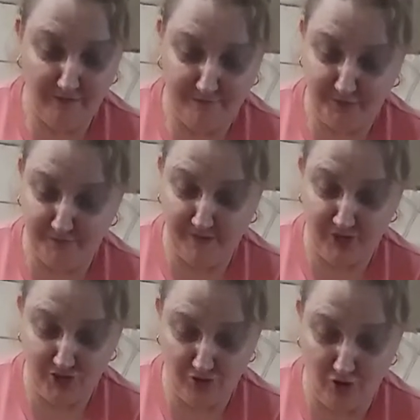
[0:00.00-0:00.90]
it feels very
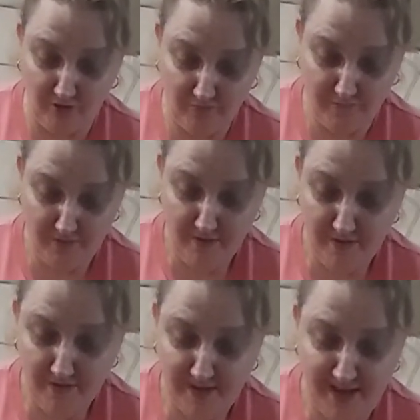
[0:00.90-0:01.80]
strong.
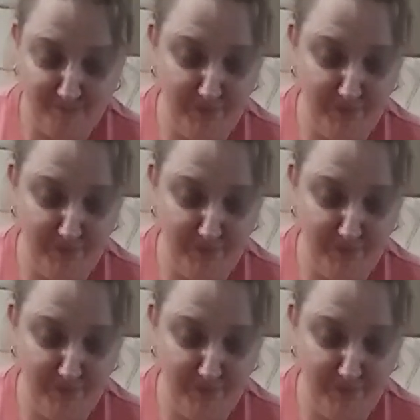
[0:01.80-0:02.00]
There have